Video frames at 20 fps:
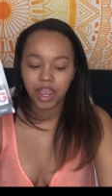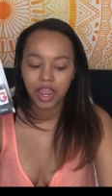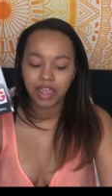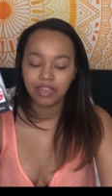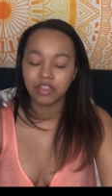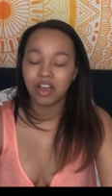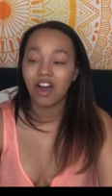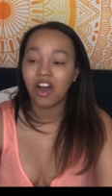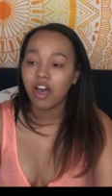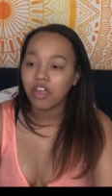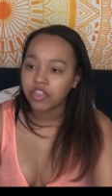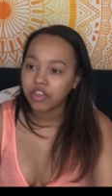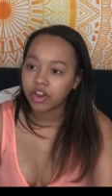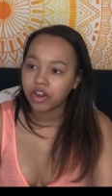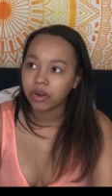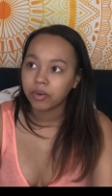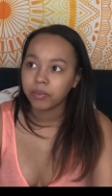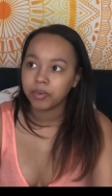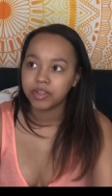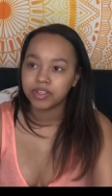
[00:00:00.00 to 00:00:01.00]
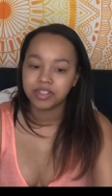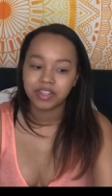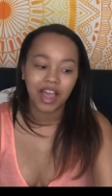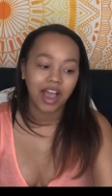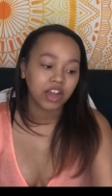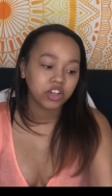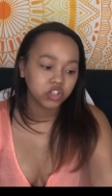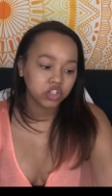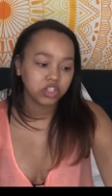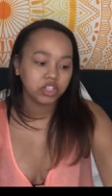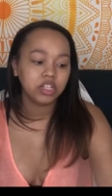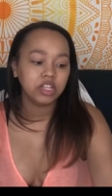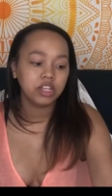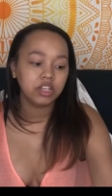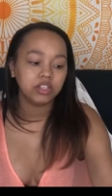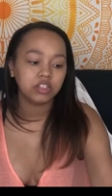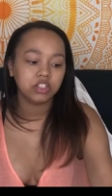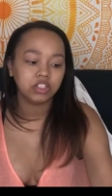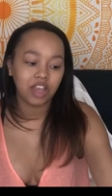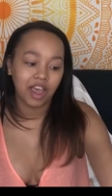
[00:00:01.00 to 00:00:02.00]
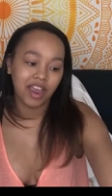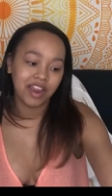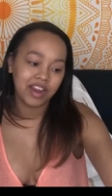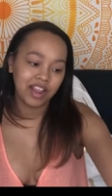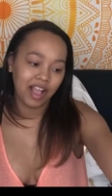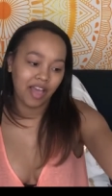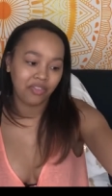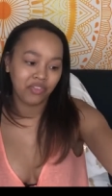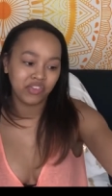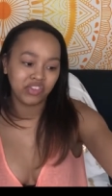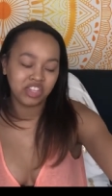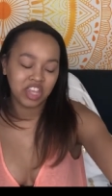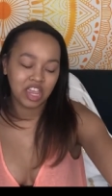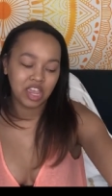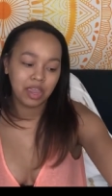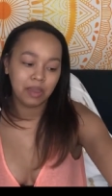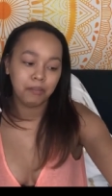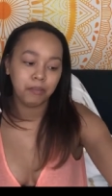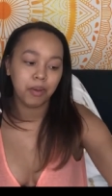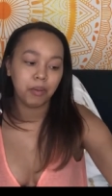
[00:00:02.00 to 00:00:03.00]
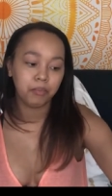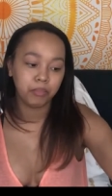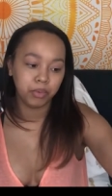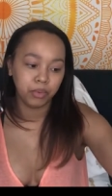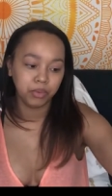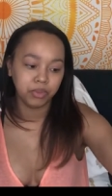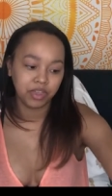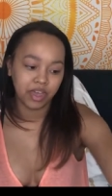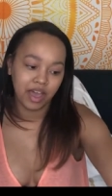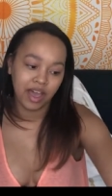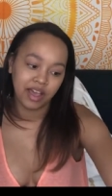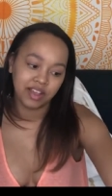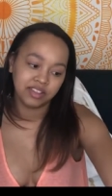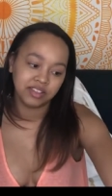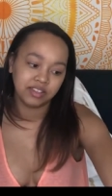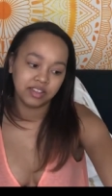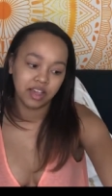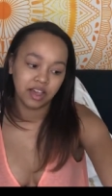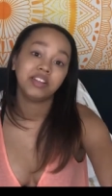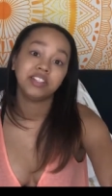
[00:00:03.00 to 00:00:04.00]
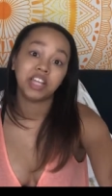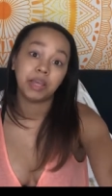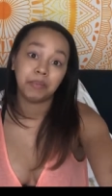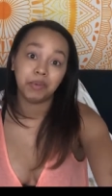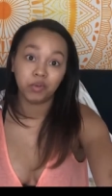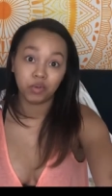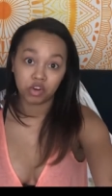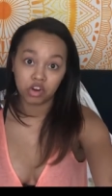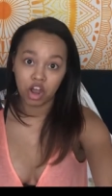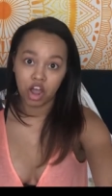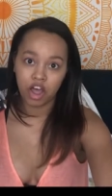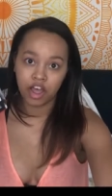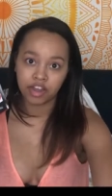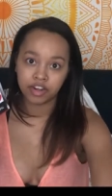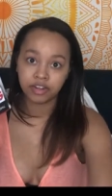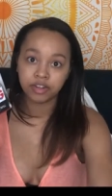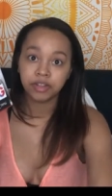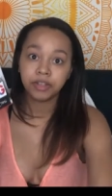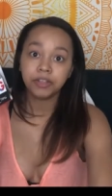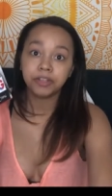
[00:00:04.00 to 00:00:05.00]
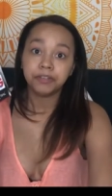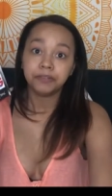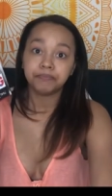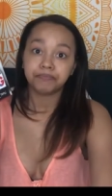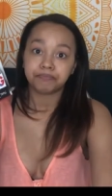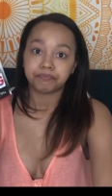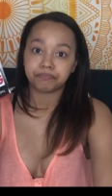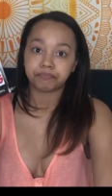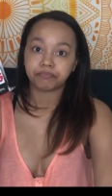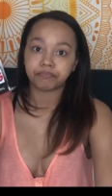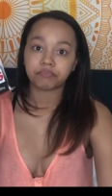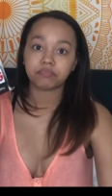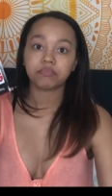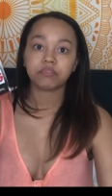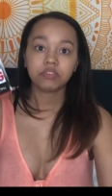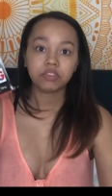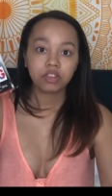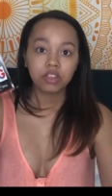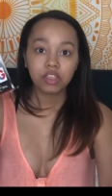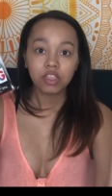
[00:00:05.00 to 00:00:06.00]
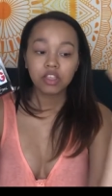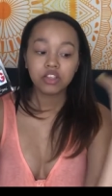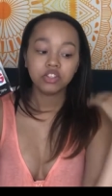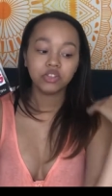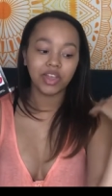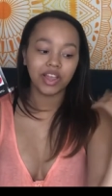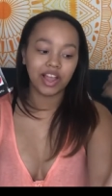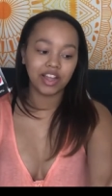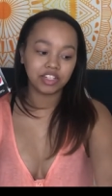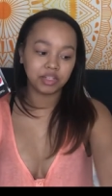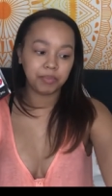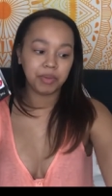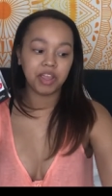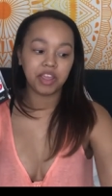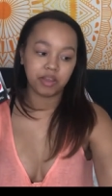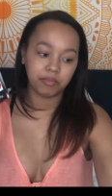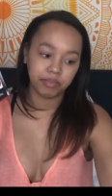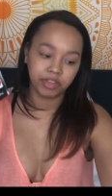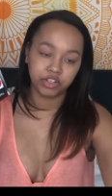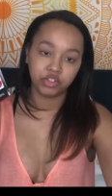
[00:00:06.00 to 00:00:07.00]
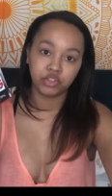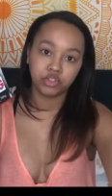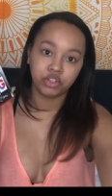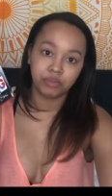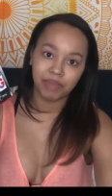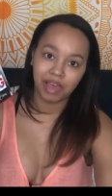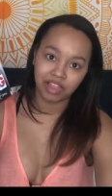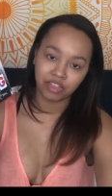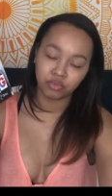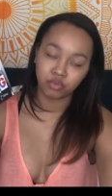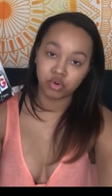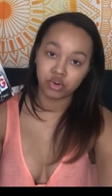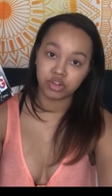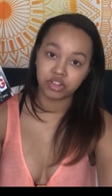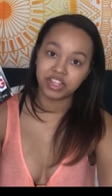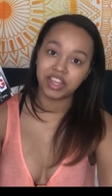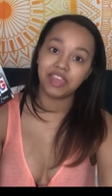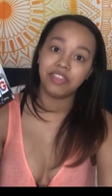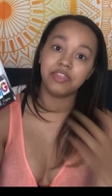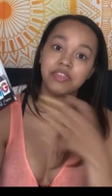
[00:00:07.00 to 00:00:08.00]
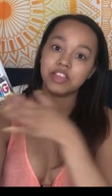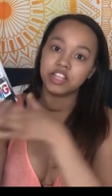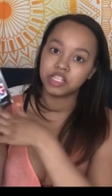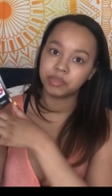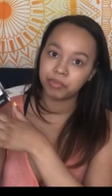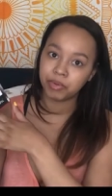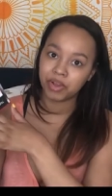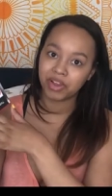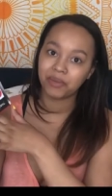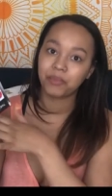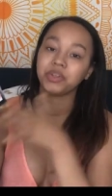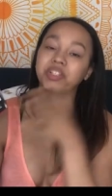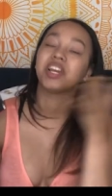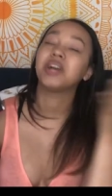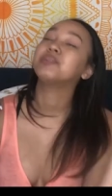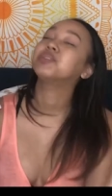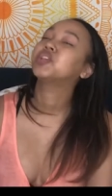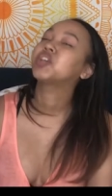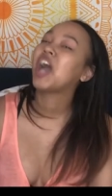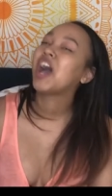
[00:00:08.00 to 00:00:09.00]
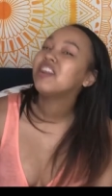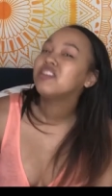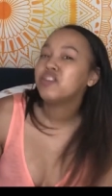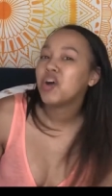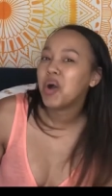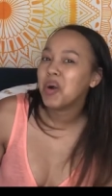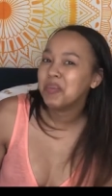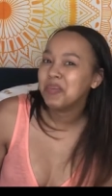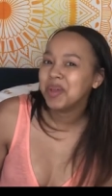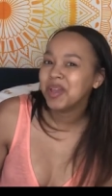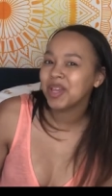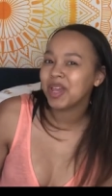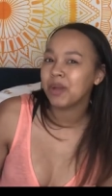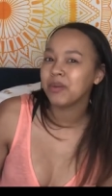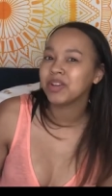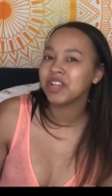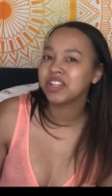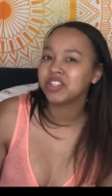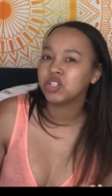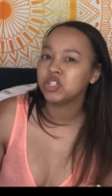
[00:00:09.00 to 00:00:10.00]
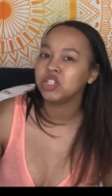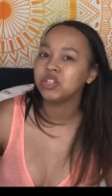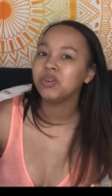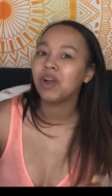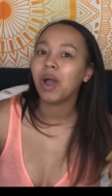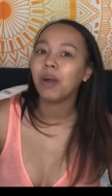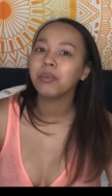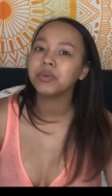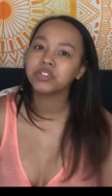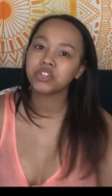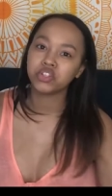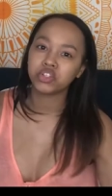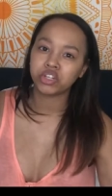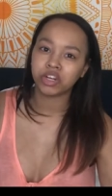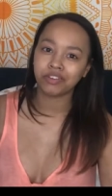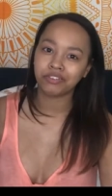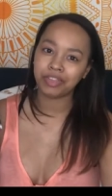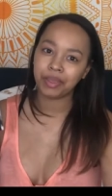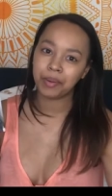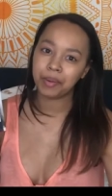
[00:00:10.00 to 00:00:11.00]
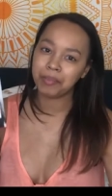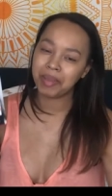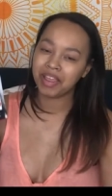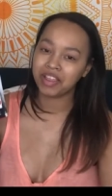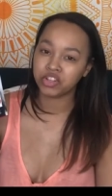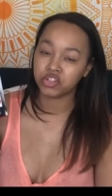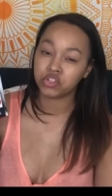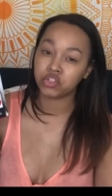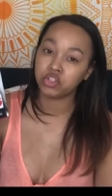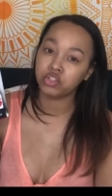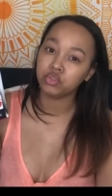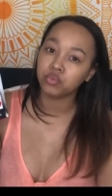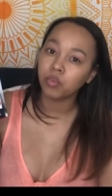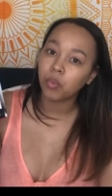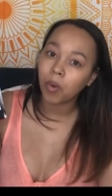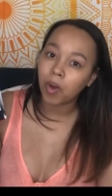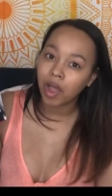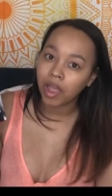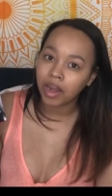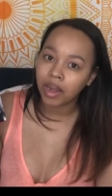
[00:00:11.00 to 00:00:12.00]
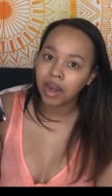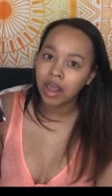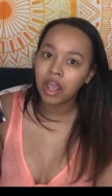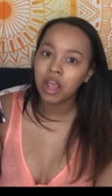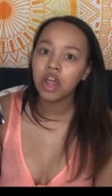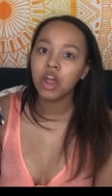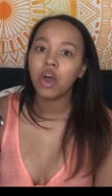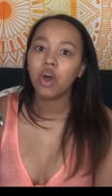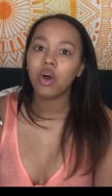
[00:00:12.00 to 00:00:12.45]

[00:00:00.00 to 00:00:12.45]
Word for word: And the author was actually signing at the same booth as Debbie Rigaud. So I got to pick up like Truly Madly Royally in this book, which I was kind of hoping I would get to do. I wasn't sure if they would make us choose one